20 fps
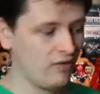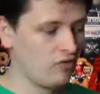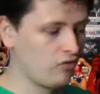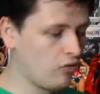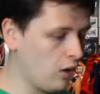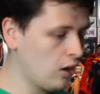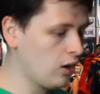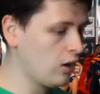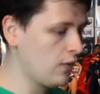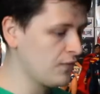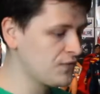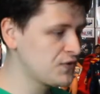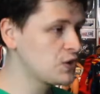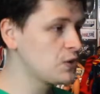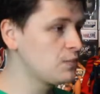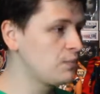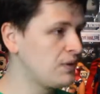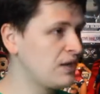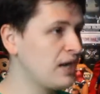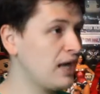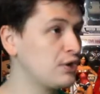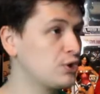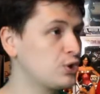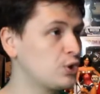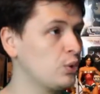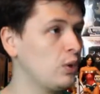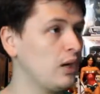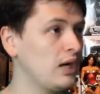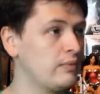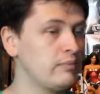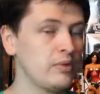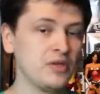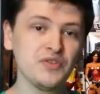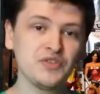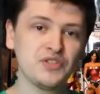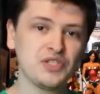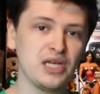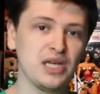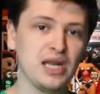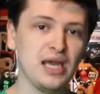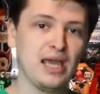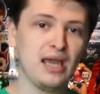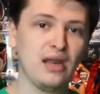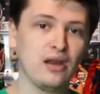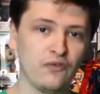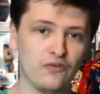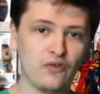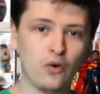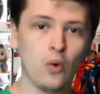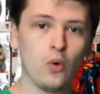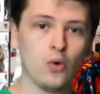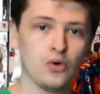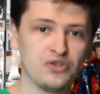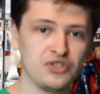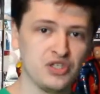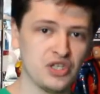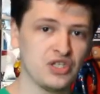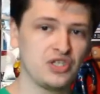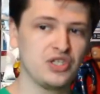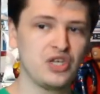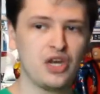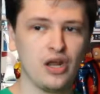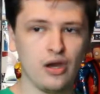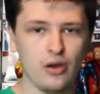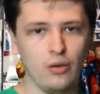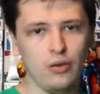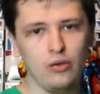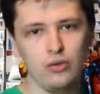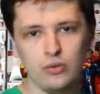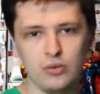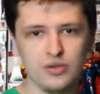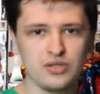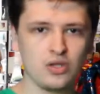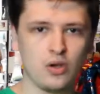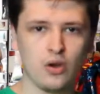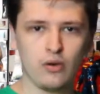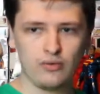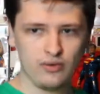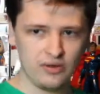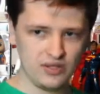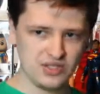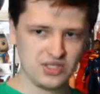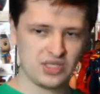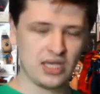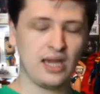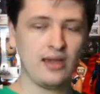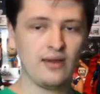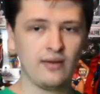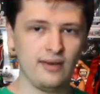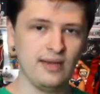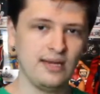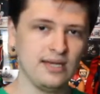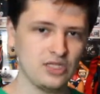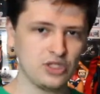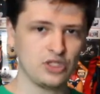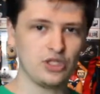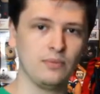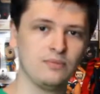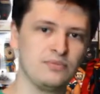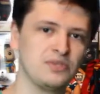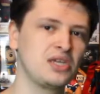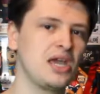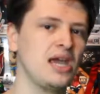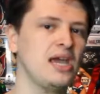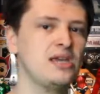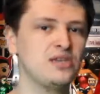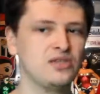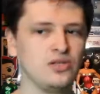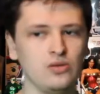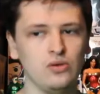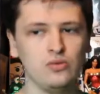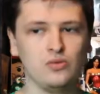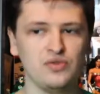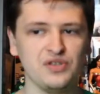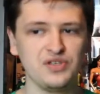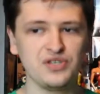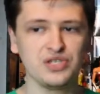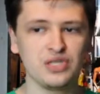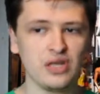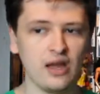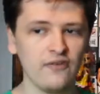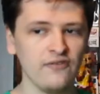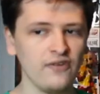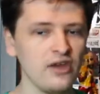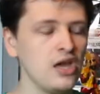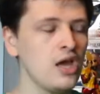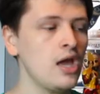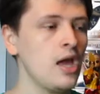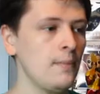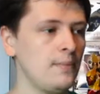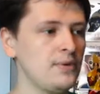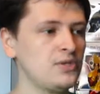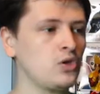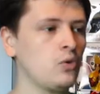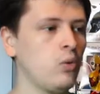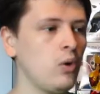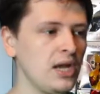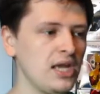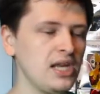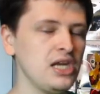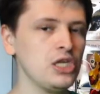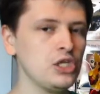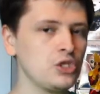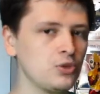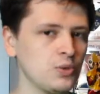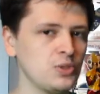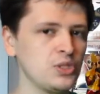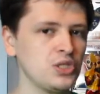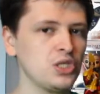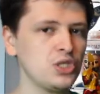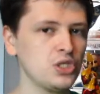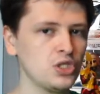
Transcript: It's got a lot of supernatural elements in it, and of course it's, you know, oh, it's horror, it's scary, and there's jump scares and all this stuff. But it's quite an interesting